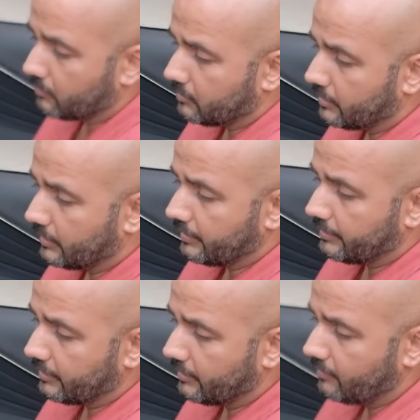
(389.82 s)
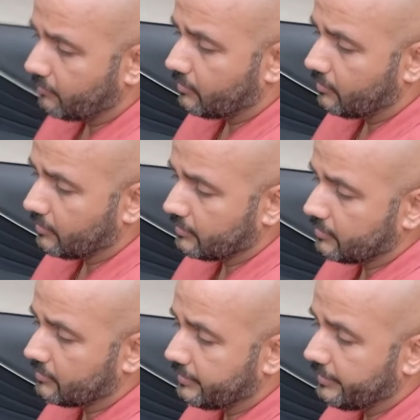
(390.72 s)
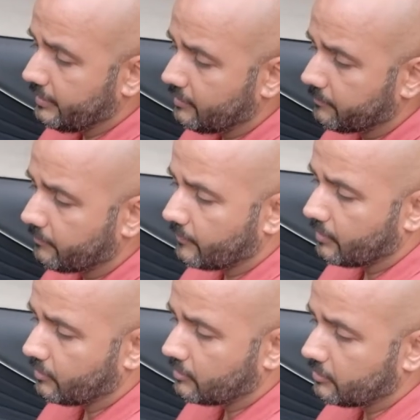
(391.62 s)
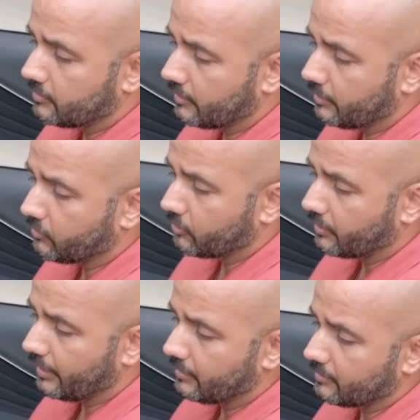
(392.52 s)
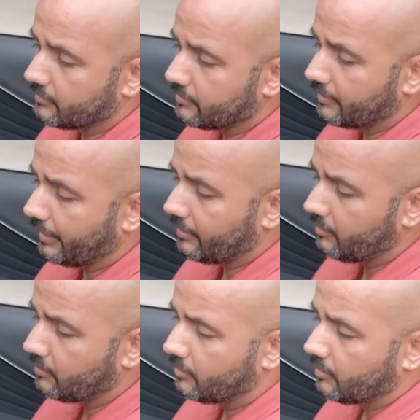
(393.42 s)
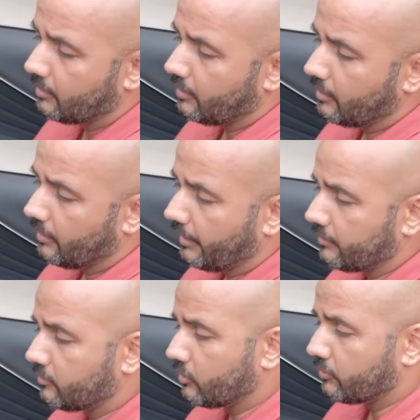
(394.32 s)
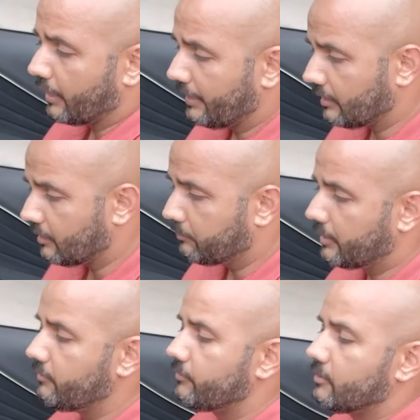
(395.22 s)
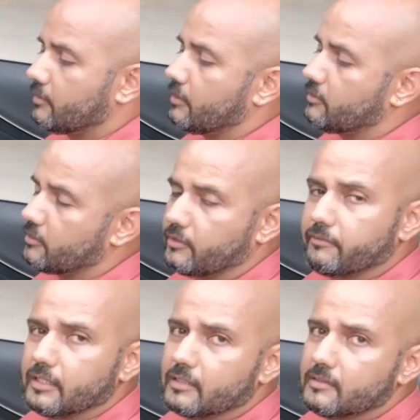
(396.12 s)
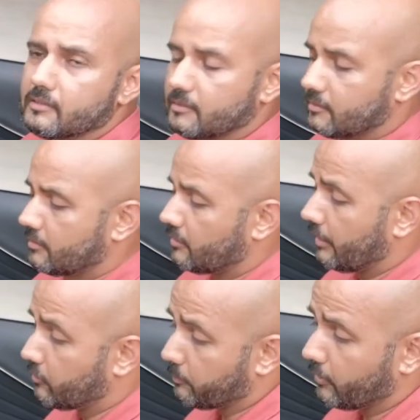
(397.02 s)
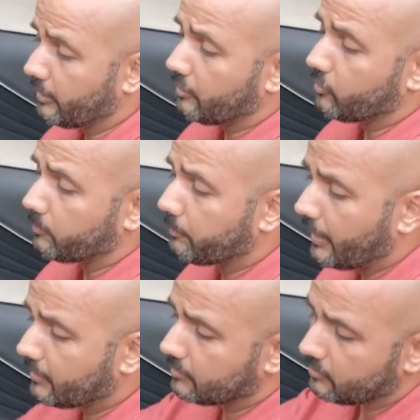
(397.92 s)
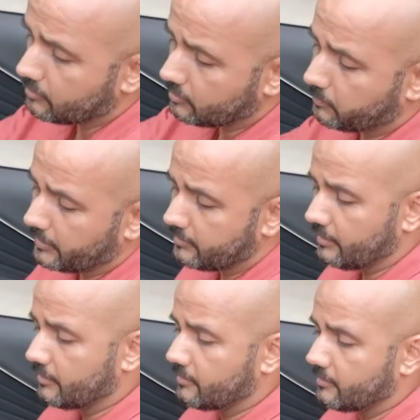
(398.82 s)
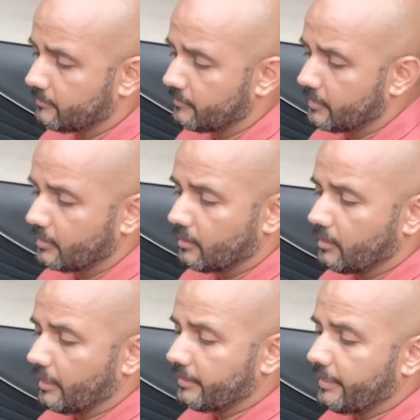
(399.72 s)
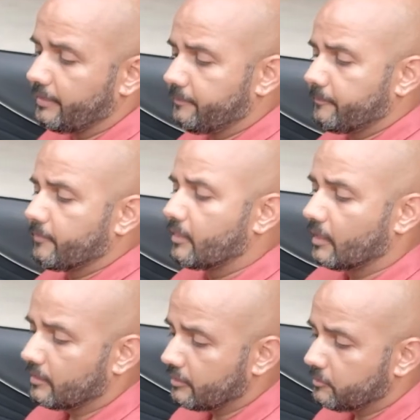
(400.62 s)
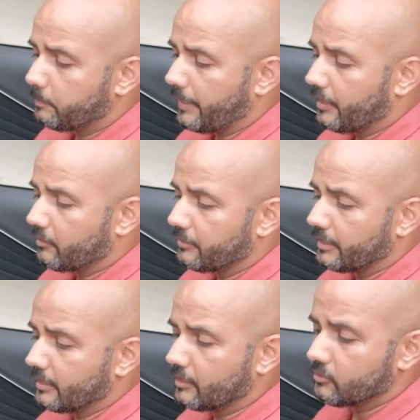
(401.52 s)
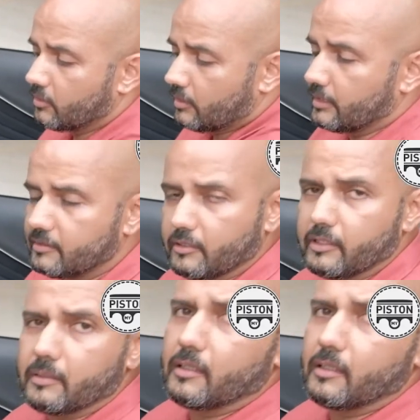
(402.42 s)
turn it here, this is D, you just turn it to the right, this is N, and to the right above, this is reverse. And to put it into park, you just press this. And then this pad over here is known as the